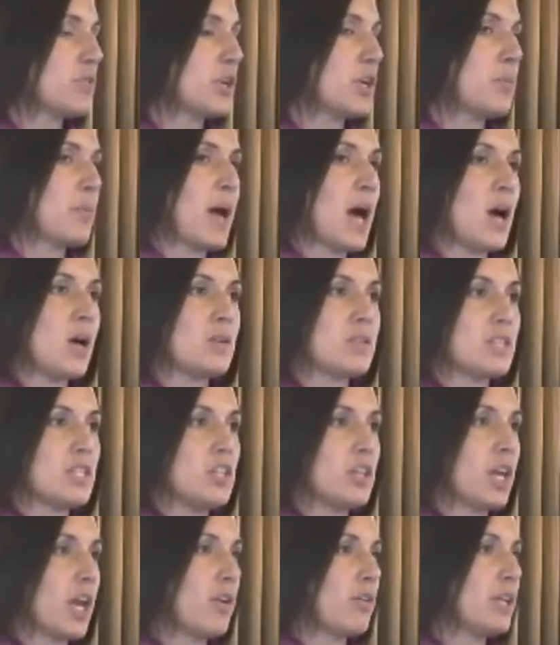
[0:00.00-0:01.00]
for your bowels, and
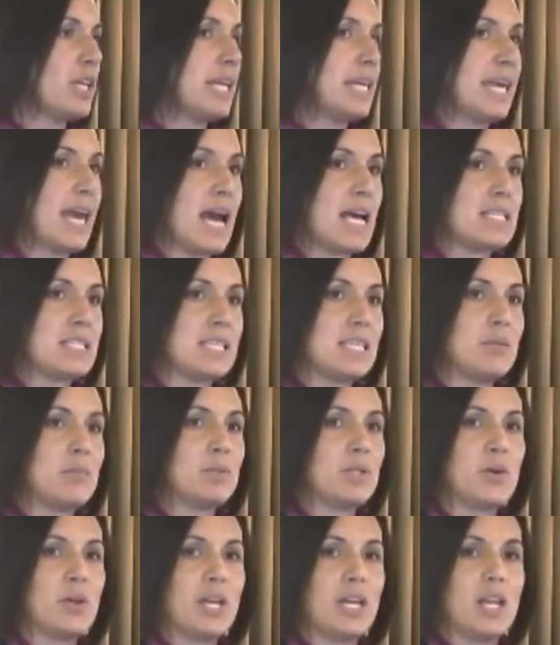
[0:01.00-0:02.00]
you'll get really gassy and
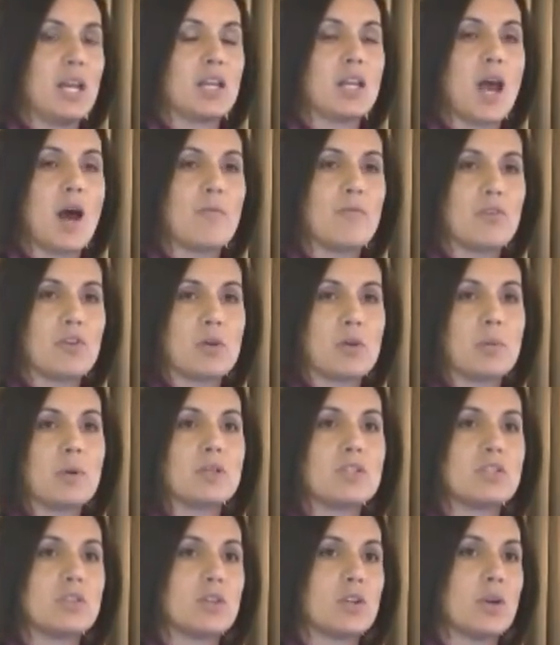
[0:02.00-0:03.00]
bloaty and
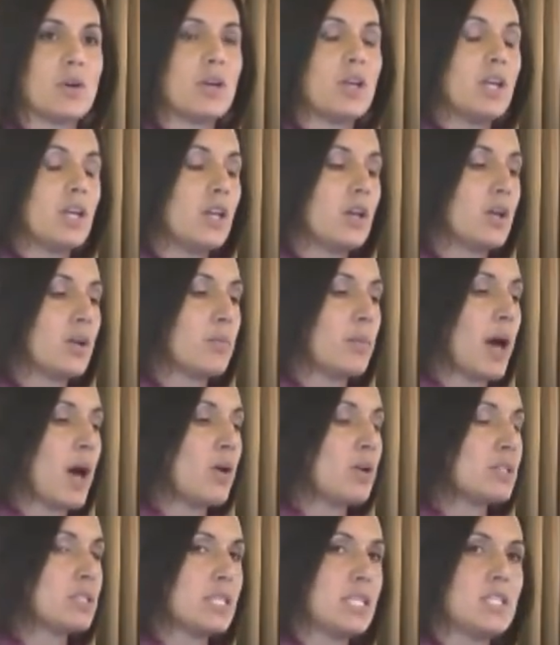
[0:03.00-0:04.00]
uncomfortable. So your
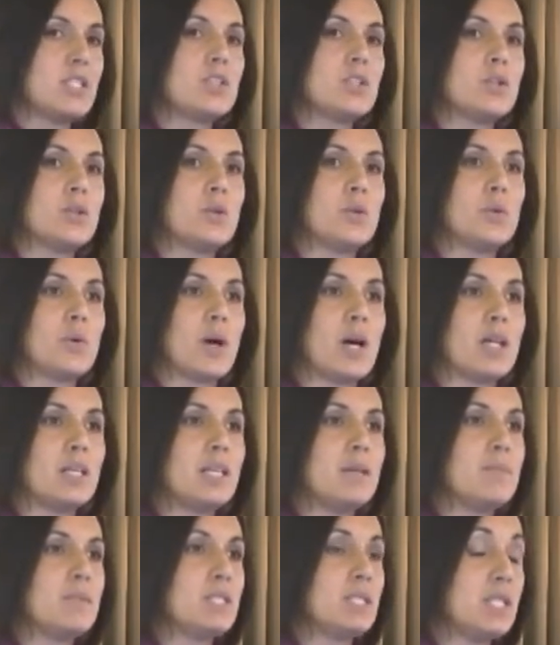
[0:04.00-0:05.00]
bowels
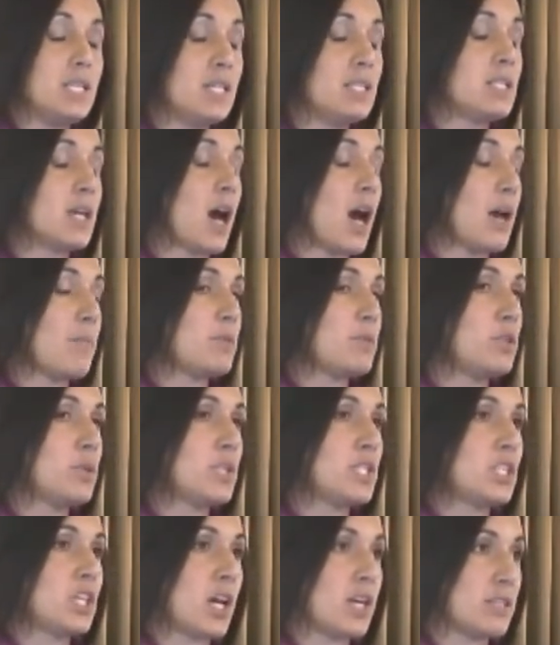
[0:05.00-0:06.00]
need time to
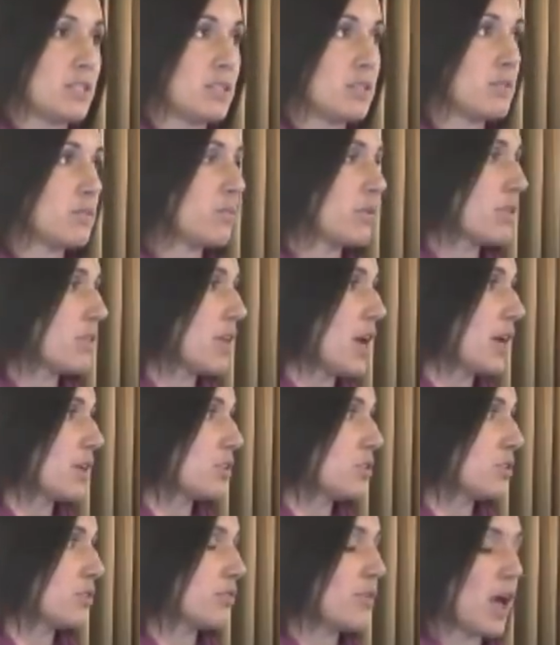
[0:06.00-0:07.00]
adjust with the
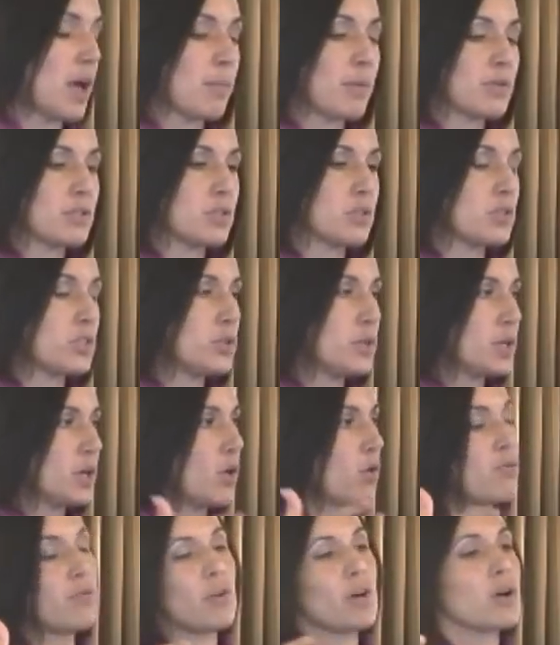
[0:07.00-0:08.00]
extra fiber. So do it
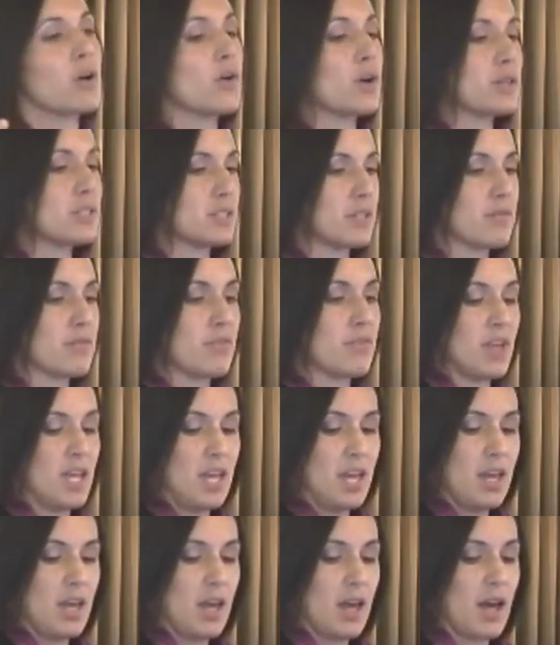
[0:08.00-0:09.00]
over a course of
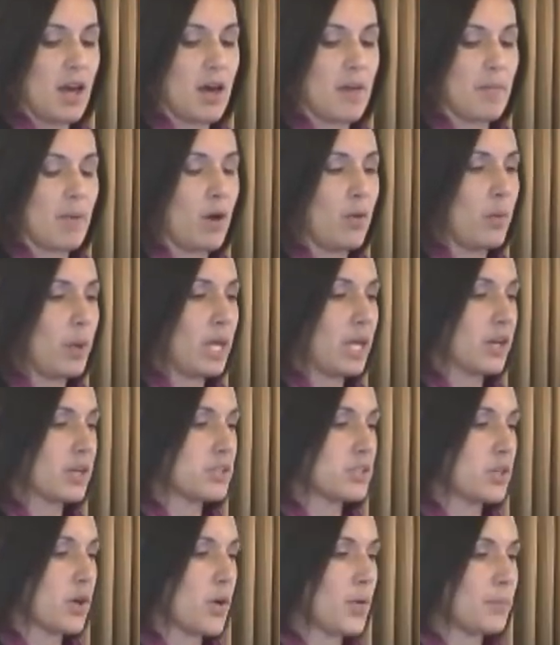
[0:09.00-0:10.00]
a week or
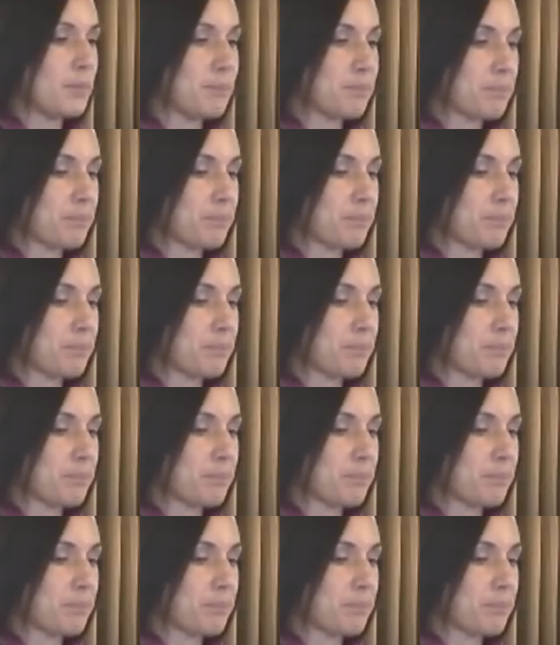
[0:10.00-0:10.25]
so.